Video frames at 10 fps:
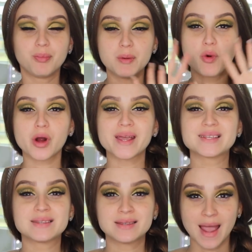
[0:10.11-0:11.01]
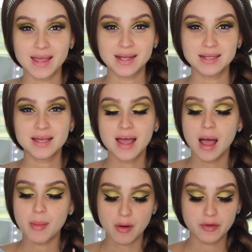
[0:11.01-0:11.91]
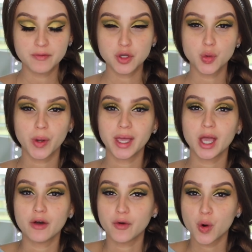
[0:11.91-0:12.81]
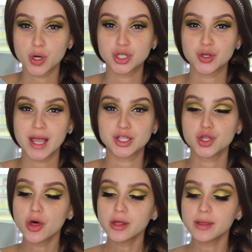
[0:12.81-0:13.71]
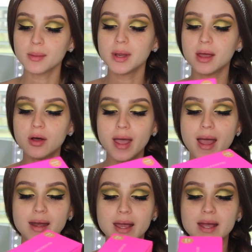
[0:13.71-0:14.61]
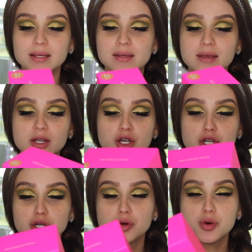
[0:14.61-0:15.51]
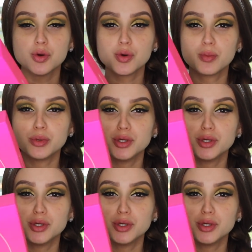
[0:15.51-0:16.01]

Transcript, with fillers: be more excited about reviewing. Of course, you guys know the thumbnail. It is the new